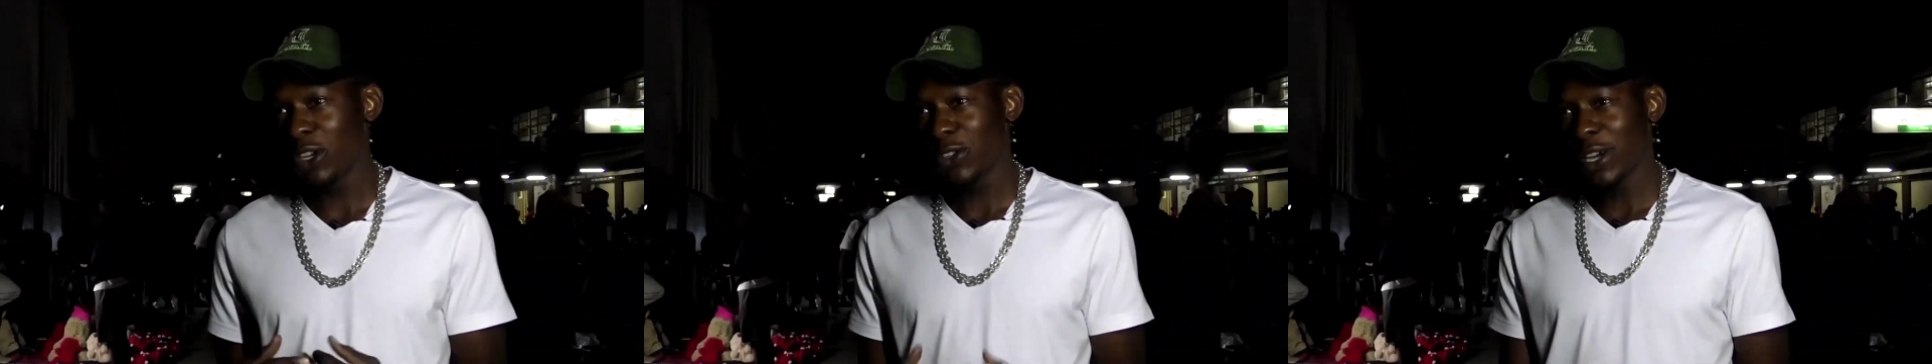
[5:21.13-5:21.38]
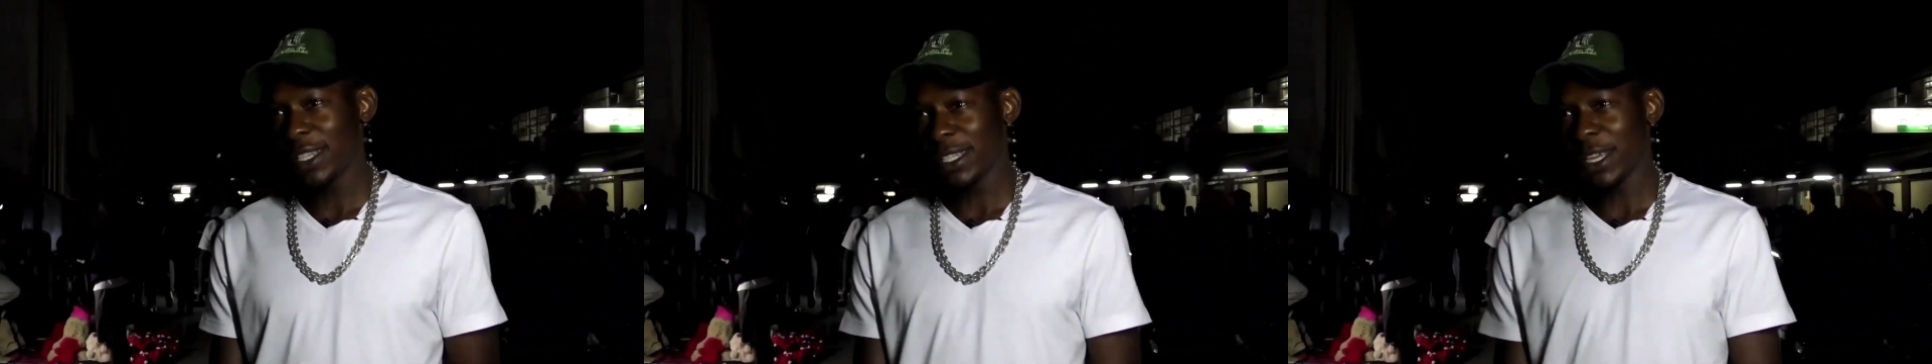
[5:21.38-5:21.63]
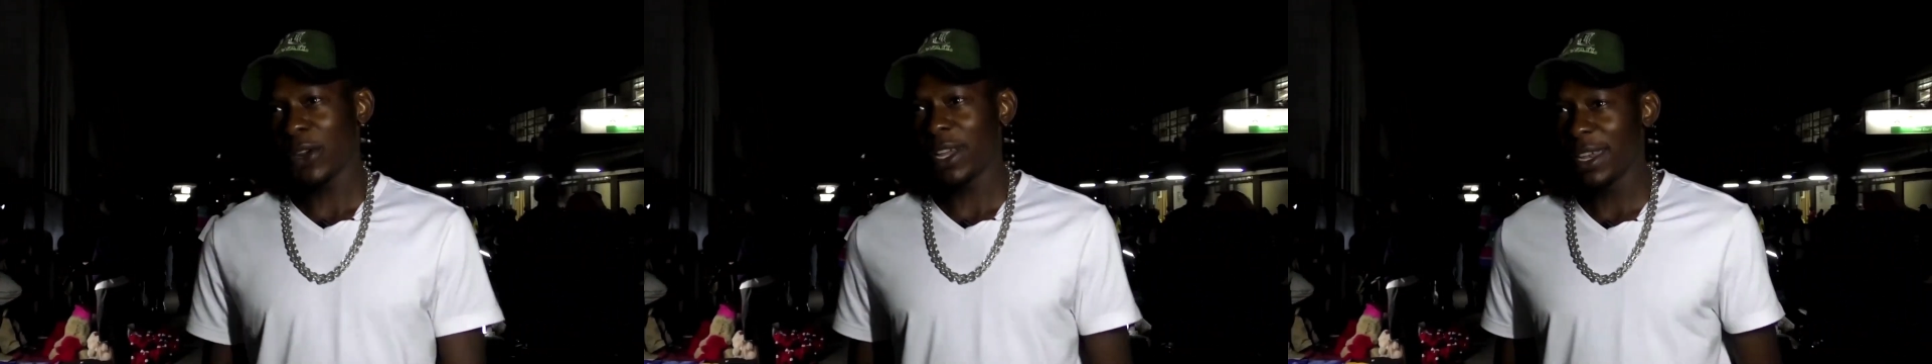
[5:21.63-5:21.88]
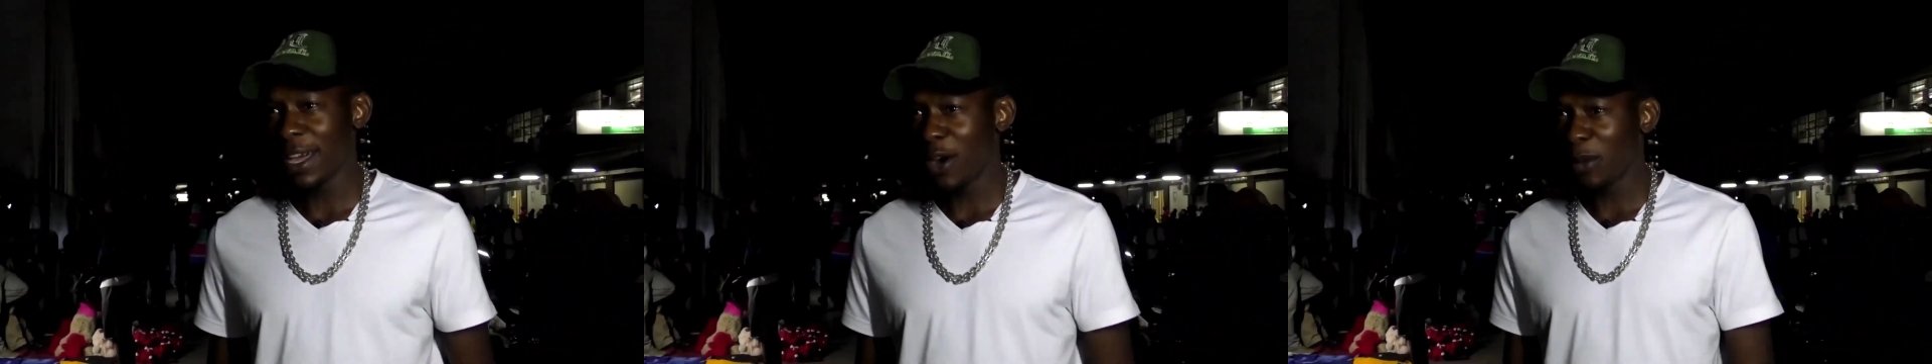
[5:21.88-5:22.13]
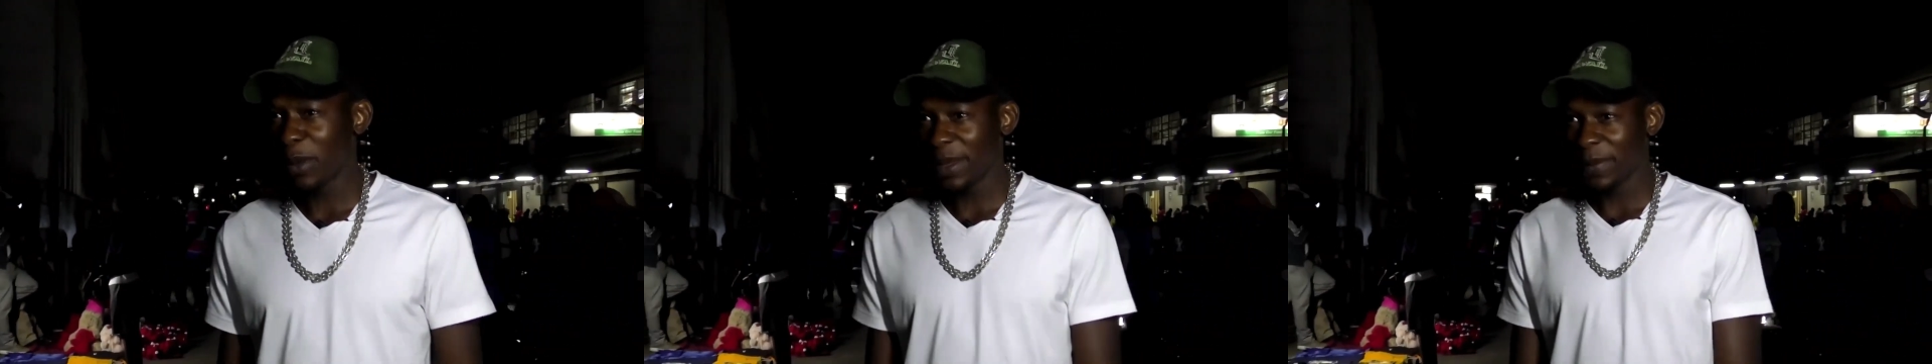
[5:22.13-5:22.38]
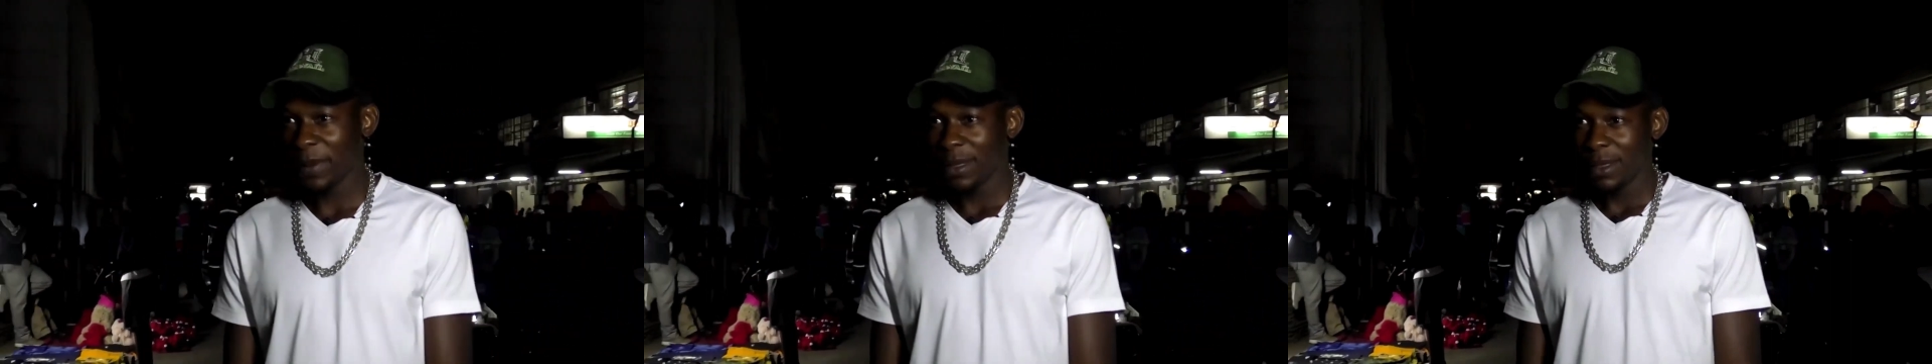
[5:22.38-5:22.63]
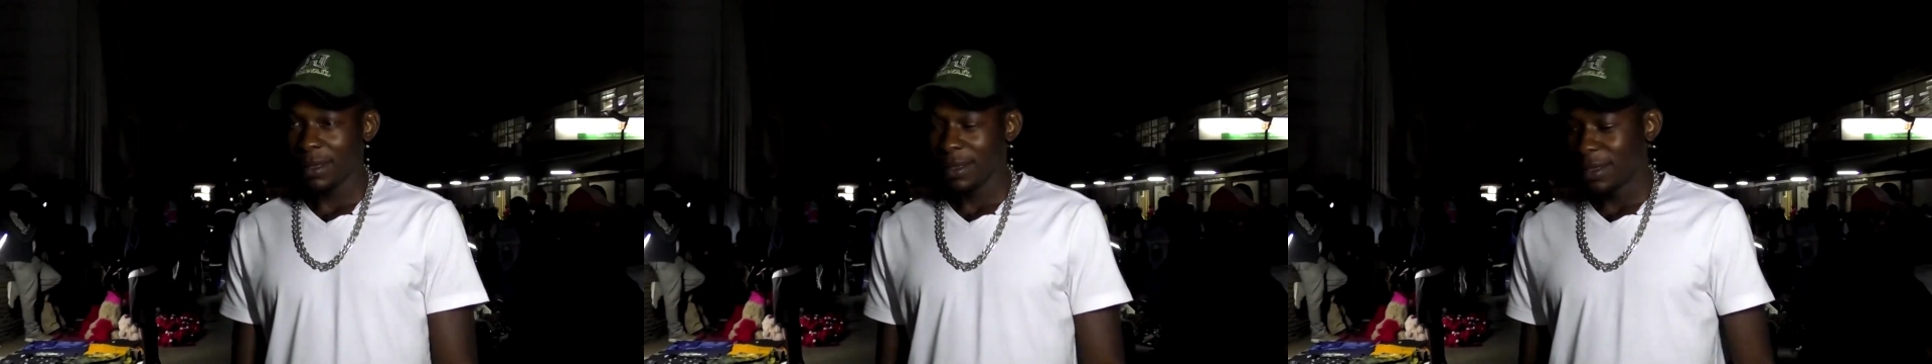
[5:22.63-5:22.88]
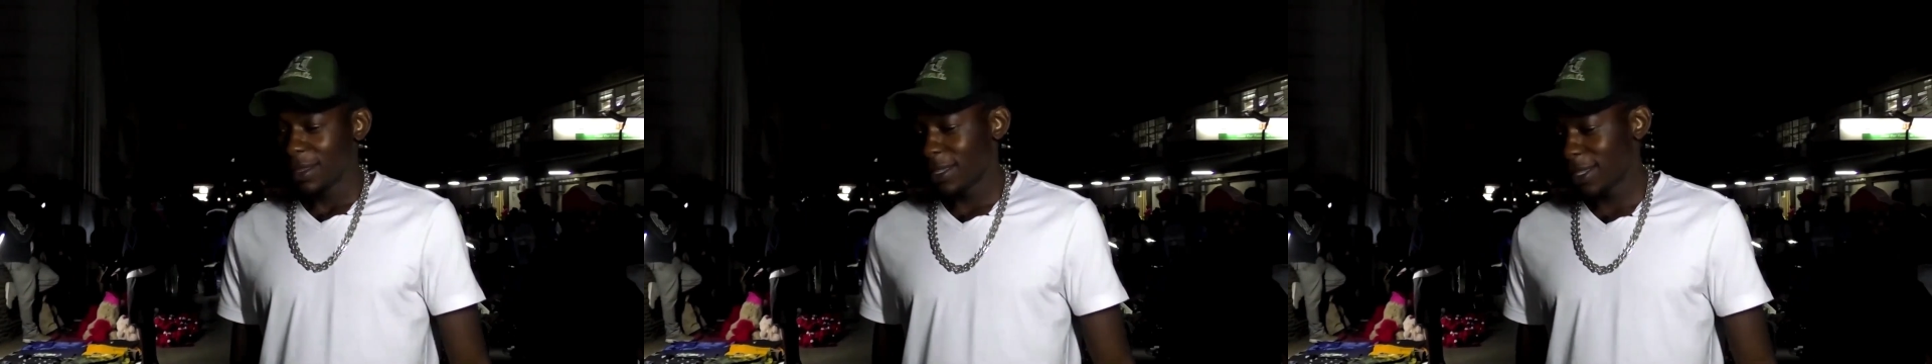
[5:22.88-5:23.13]
was providing this support in the first
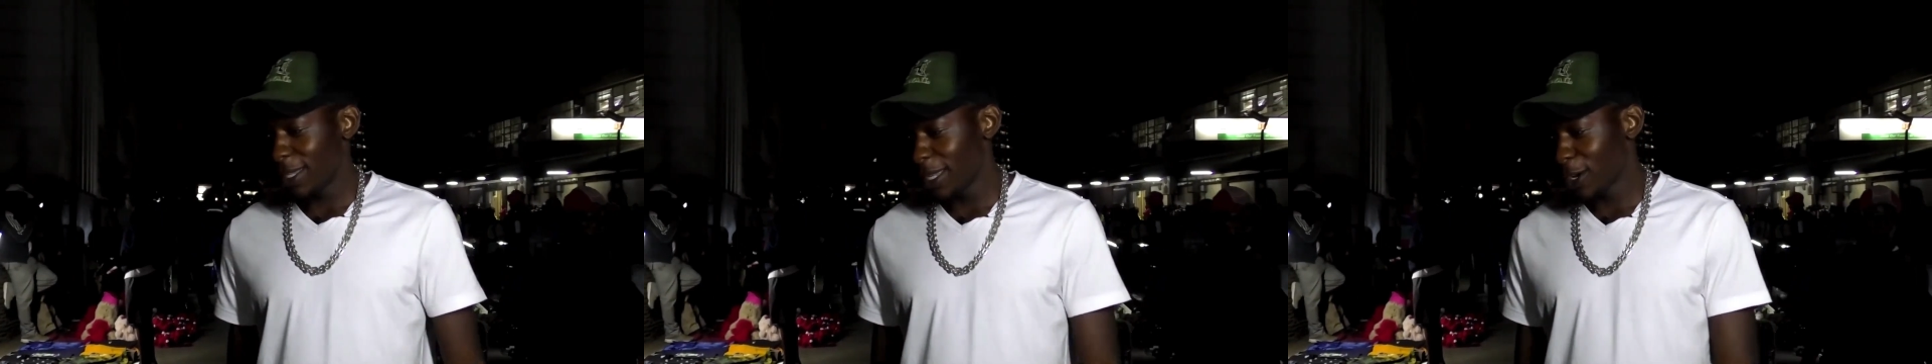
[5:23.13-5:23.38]
place.